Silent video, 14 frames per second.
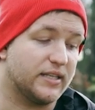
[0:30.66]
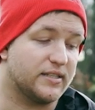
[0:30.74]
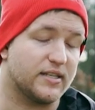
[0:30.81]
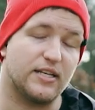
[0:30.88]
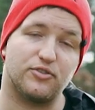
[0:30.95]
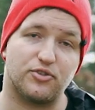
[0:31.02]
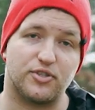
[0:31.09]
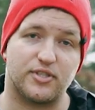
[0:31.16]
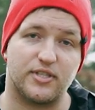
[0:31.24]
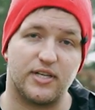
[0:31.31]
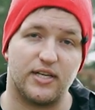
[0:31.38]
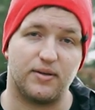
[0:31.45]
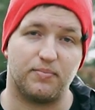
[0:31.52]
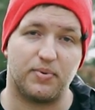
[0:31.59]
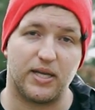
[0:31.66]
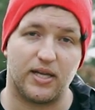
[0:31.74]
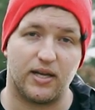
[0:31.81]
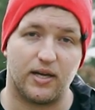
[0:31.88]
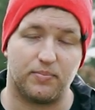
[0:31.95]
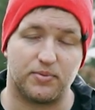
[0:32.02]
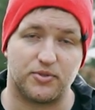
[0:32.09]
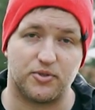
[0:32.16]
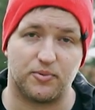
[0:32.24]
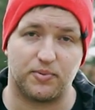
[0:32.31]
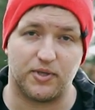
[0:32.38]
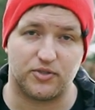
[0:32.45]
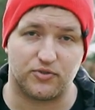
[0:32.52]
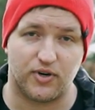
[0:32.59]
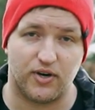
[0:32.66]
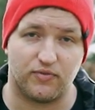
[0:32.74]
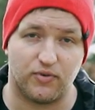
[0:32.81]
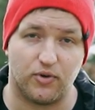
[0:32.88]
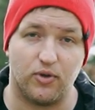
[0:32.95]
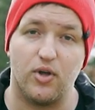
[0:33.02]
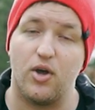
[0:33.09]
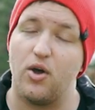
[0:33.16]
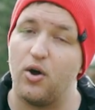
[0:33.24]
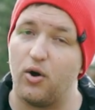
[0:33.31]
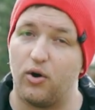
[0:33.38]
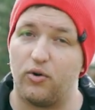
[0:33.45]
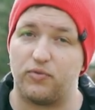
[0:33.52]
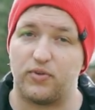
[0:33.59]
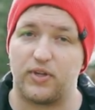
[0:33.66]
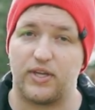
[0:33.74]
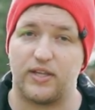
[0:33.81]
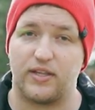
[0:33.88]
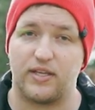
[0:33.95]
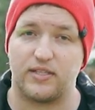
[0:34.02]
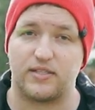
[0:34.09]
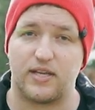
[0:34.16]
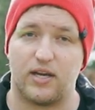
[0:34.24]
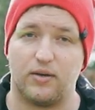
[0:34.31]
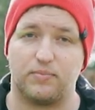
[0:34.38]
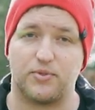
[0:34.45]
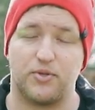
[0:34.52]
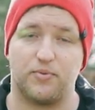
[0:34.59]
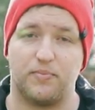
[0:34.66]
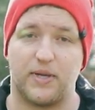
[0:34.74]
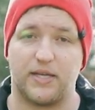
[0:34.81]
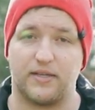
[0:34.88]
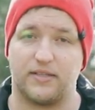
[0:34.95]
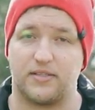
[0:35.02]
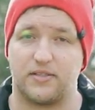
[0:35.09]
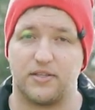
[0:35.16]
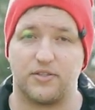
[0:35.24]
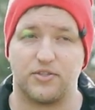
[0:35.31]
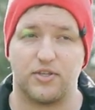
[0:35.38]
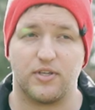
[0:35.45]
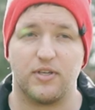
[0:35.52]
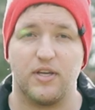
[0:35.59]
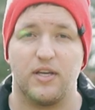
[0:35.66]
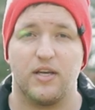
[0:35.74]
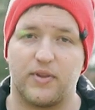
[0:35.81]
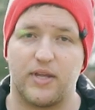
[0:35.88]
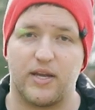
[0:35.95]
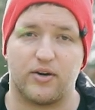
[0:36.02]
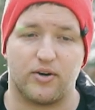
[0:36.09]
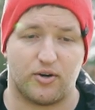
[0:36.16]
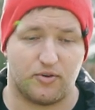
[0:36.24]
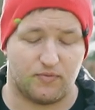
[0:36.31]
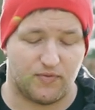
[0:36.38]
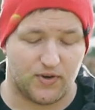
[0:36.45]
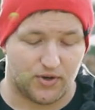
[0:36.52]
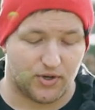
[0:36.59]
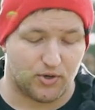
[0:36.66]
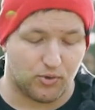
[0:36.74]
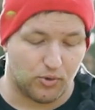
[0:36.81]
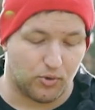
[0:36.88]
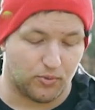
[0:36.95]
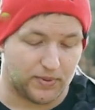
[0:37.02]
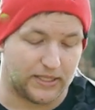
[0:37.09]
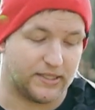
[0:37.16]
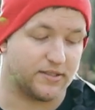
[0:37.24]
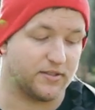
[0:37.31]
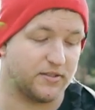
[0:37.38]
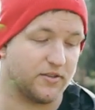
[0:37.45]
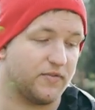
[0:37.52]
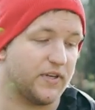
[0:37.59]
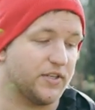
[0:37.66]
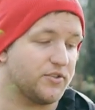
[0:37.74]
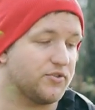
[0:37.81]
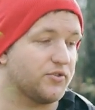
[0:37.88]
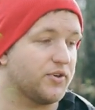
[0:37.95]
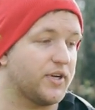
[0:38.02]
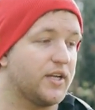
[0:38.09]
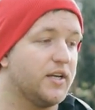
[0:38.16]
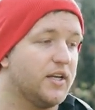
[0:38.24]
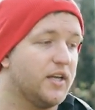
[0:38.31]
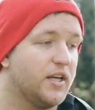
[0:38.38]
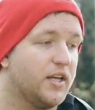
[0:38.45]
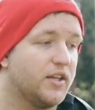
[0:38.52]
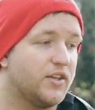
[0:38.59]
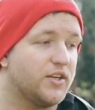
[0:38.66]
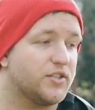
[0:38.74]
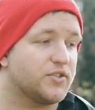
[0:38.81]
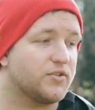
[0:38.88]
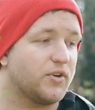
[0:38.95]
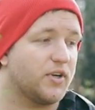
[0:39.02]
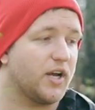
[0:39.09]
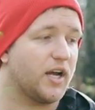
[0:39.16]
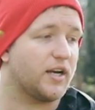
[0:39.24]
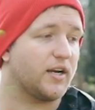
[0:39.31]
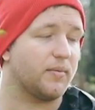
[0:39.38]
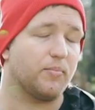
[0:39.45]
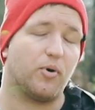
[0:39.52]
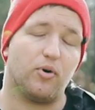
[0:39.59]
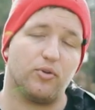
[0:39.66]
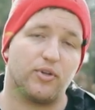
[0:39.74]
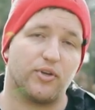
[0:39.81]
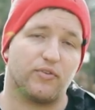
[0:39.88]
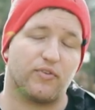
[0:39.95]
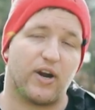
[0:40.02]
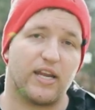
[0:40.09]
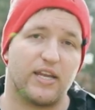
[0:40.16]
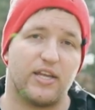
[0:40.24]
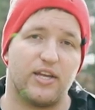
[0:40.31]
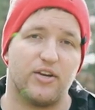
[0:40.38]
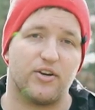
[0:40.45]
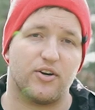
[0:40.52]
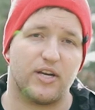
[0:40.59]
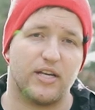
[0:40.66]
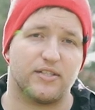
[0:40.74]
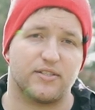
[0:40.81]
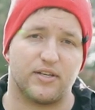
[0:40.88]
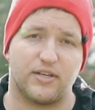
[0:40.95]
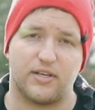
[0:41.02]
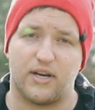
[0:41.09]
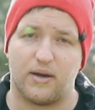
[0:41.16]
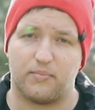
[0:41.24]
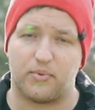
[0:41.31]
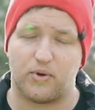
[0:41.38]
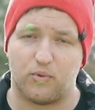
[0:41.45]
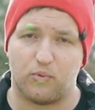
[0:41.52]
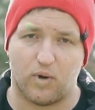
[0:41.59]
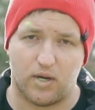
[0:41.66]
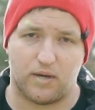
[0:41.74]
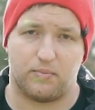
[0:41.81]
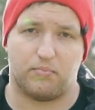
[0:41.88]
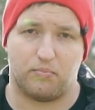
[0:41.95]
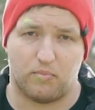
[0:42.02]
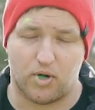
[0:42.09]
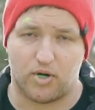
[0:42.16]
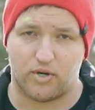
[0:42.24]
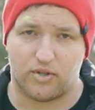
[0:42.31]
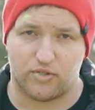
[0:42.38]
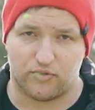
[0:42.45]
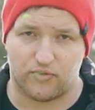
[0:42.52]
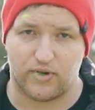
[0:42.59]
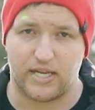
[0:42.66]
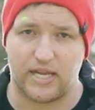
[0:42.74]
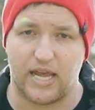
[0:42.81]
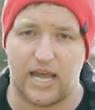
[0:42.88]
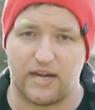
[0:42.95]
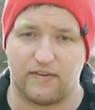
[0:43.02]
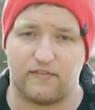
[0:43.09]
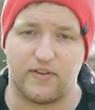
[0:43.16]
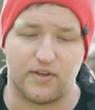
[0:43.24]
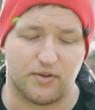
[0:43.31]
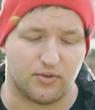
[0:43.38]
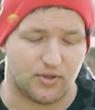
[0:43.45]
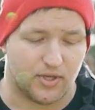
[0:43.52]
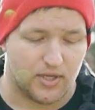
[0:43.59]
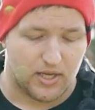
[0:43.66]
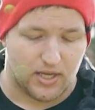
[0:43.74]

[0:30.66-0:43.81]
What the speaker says: is interested in picking up a surplus rifle, hopefully this helps you make a decision. They are very cool pieces of history. This gun I'm holding right here is a #1 Mark III Enfield.